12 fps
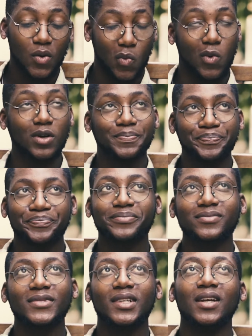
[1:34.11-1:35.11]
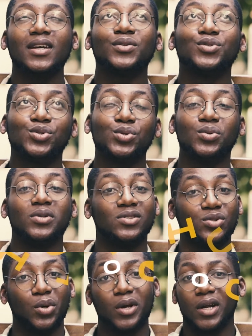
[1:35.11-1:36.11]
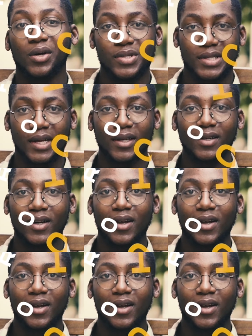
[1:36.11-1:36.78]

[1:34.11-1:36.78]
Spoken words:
1, 2 is going outside.